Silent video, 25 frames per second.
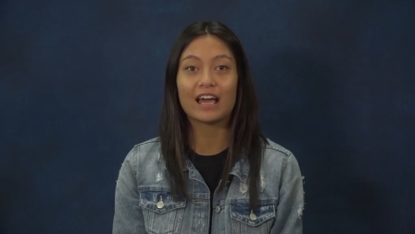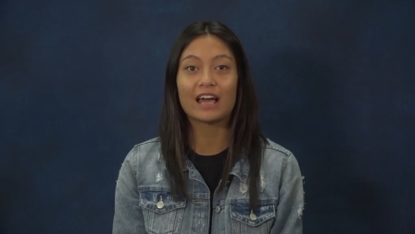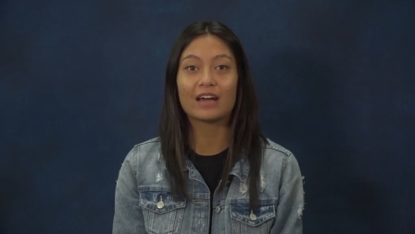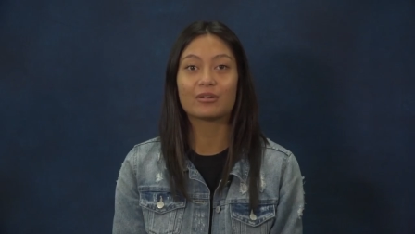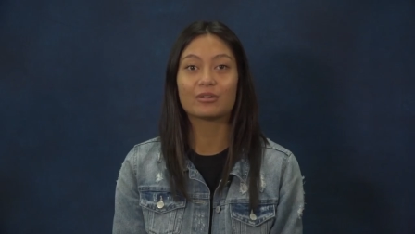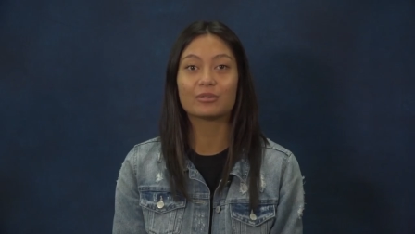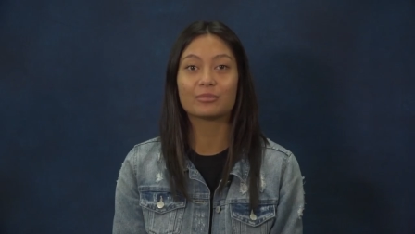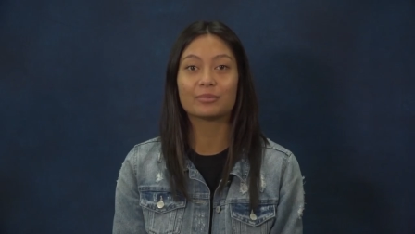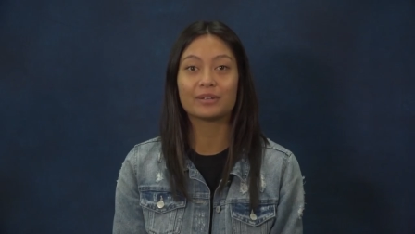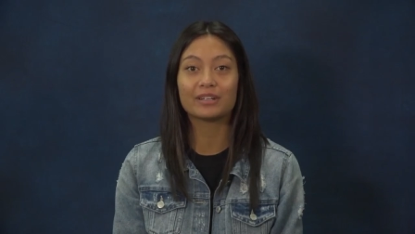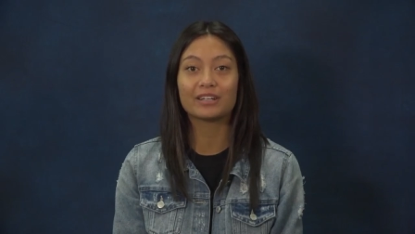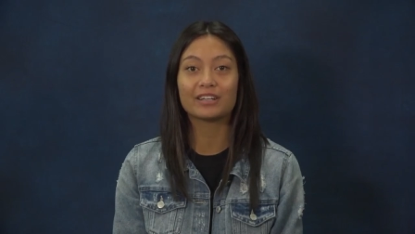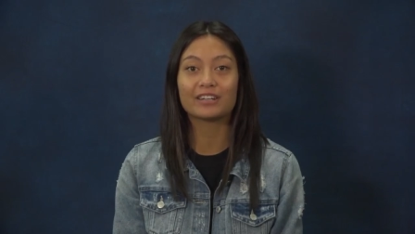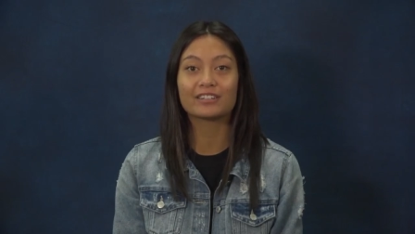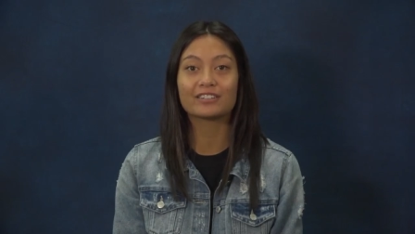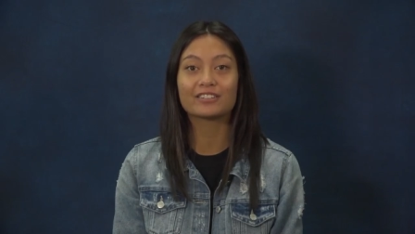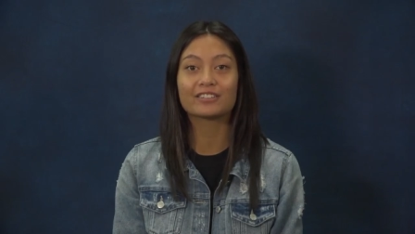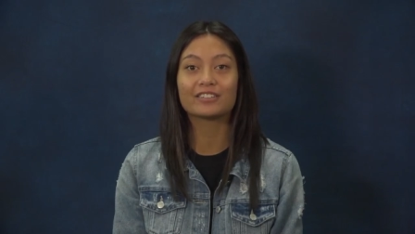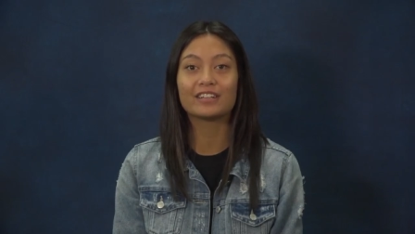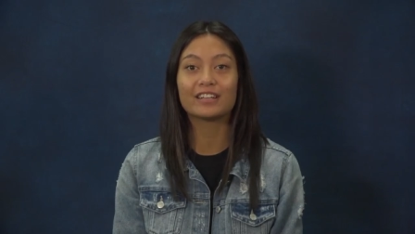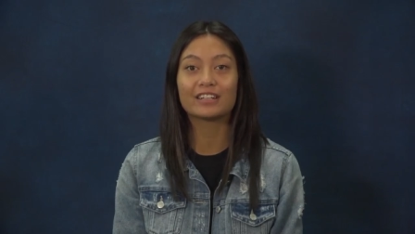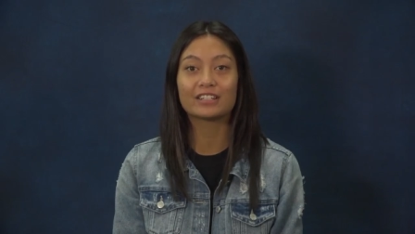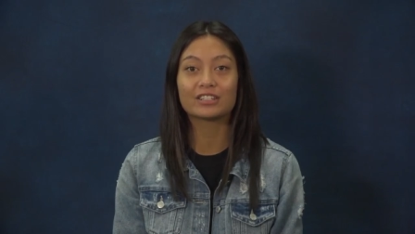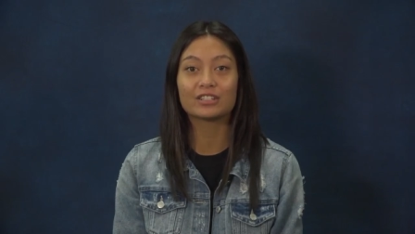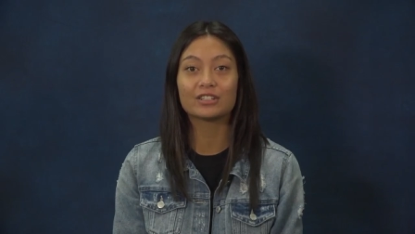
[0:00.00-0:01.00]
I will be here
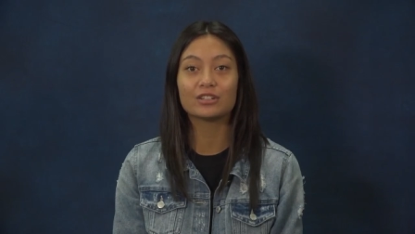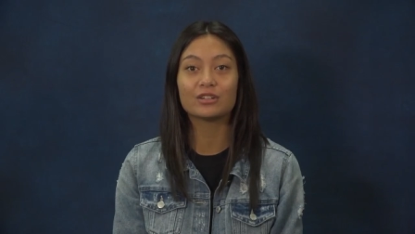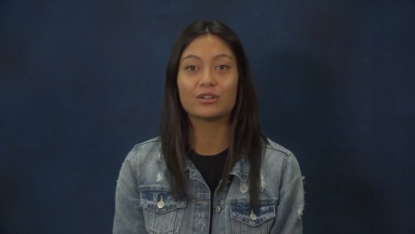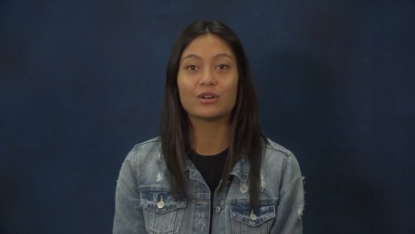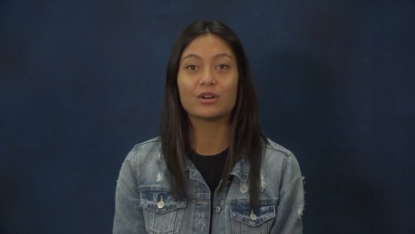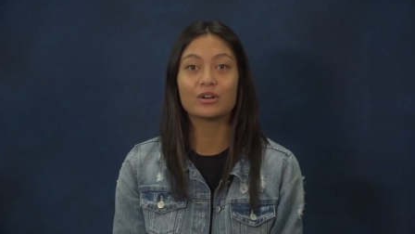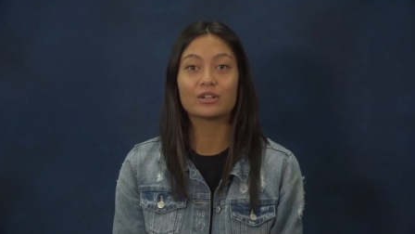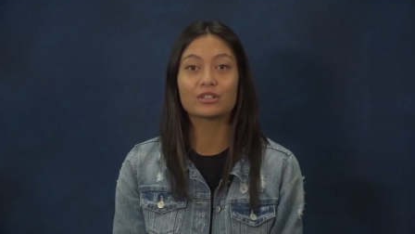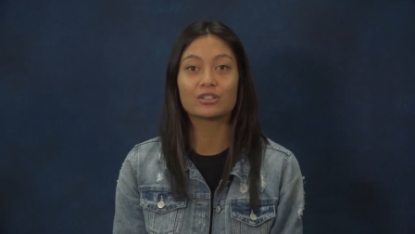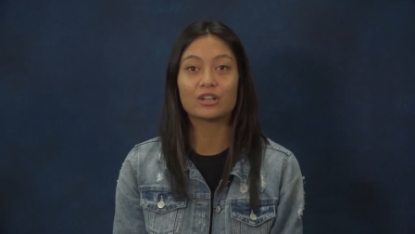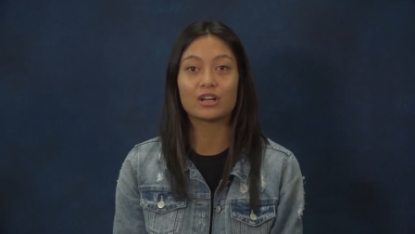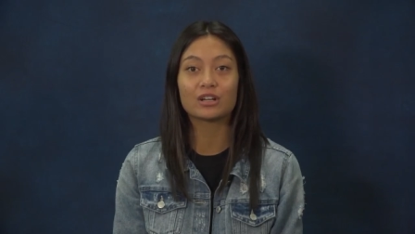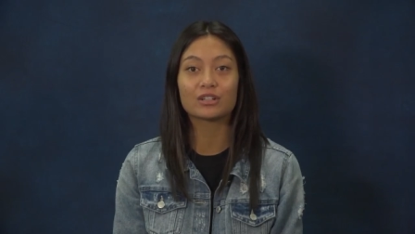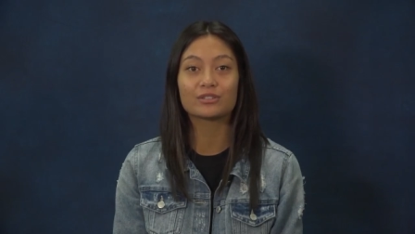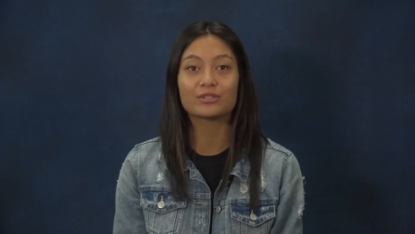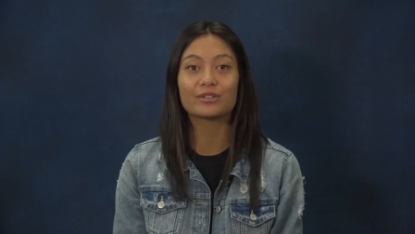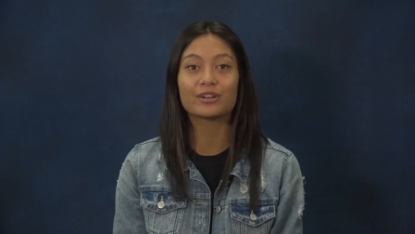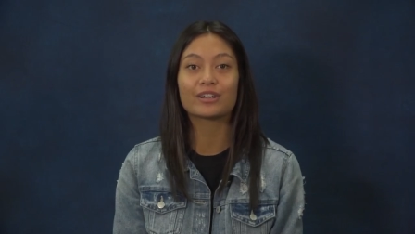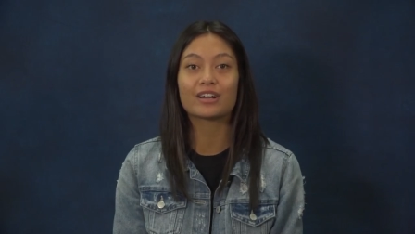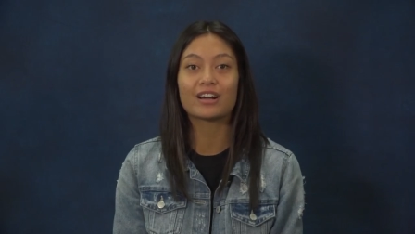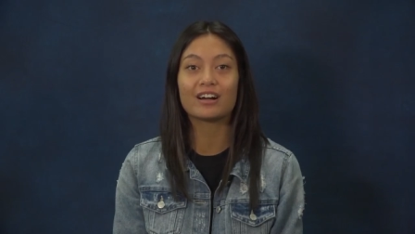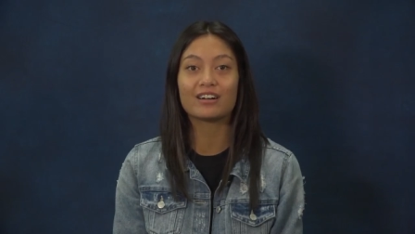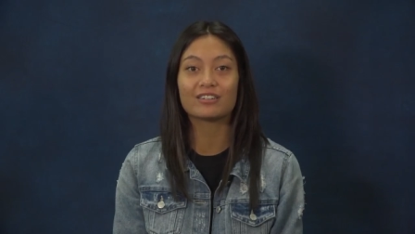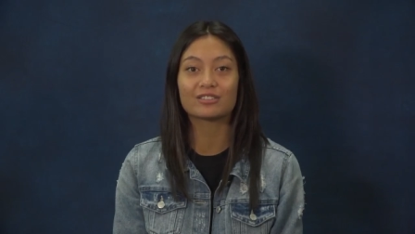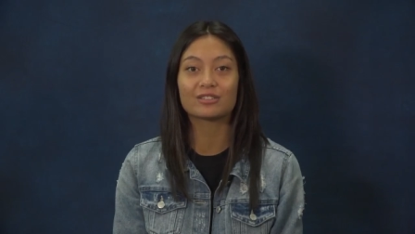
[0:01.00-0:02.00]
to listen or talk to
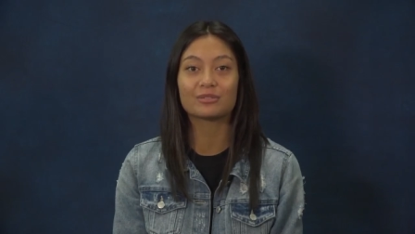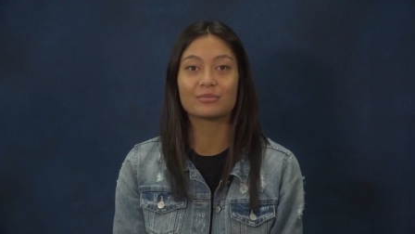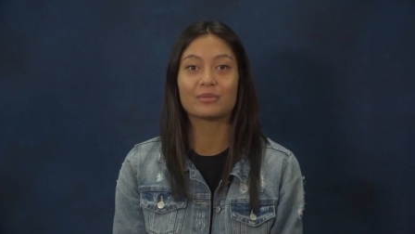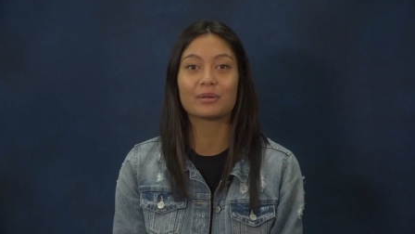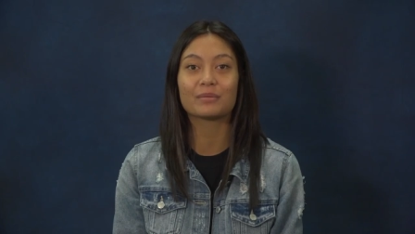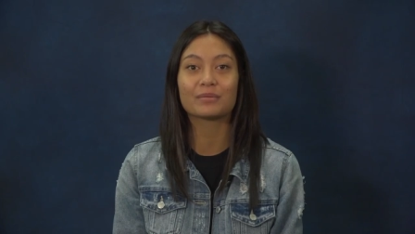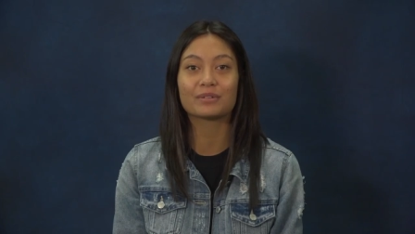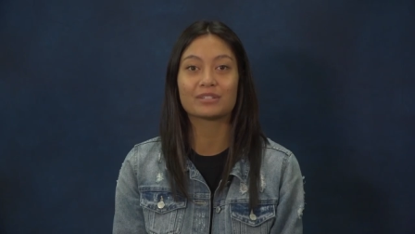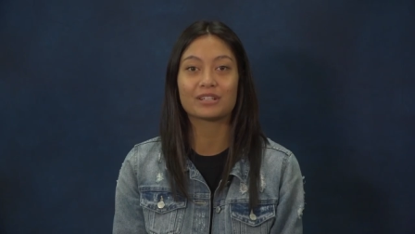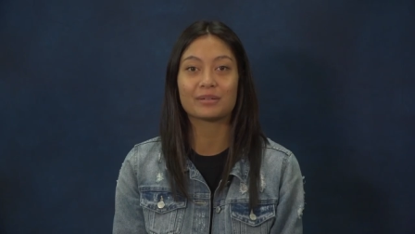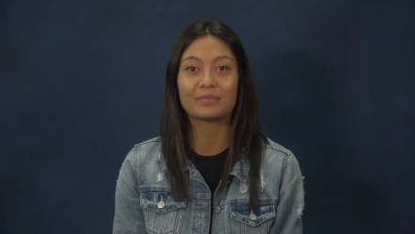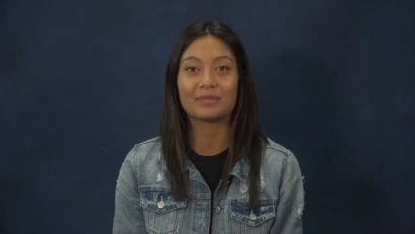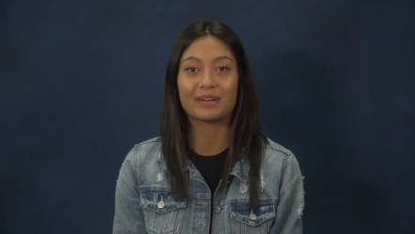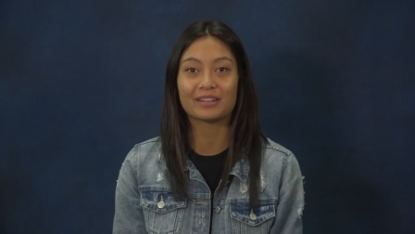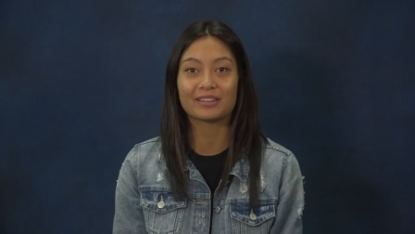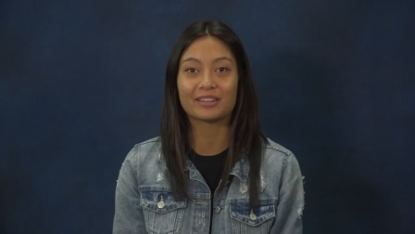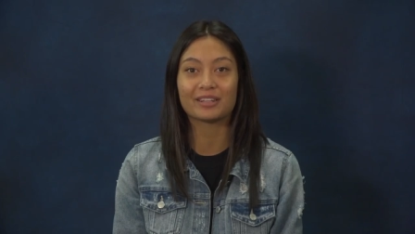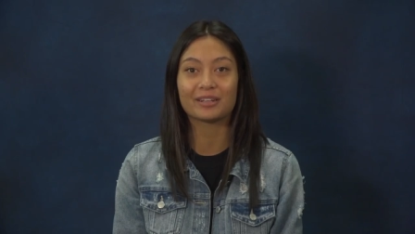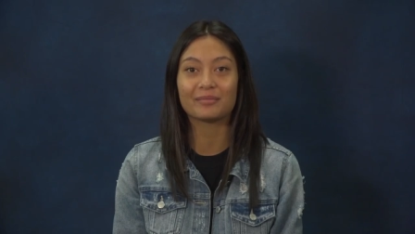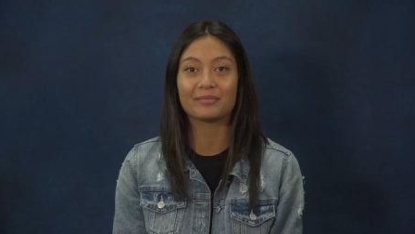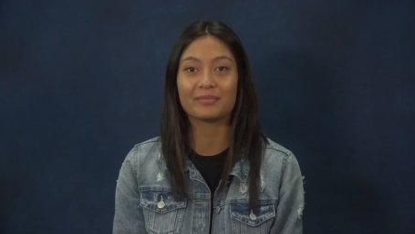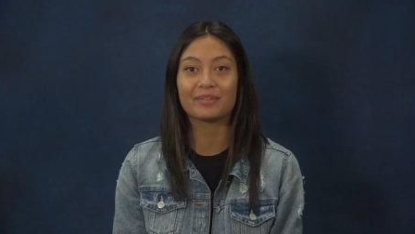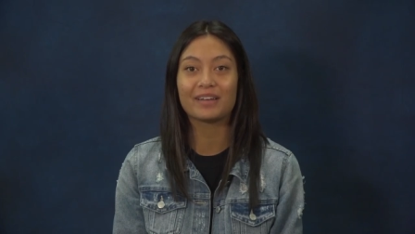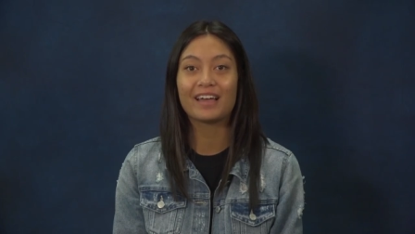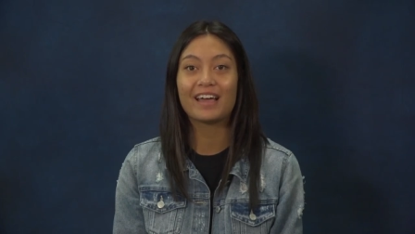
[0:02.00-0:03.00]
our council members about
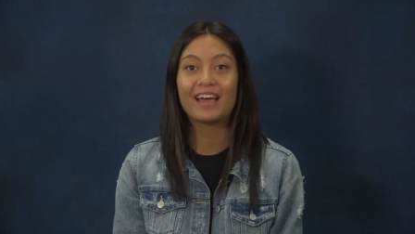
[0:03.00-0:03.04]
them.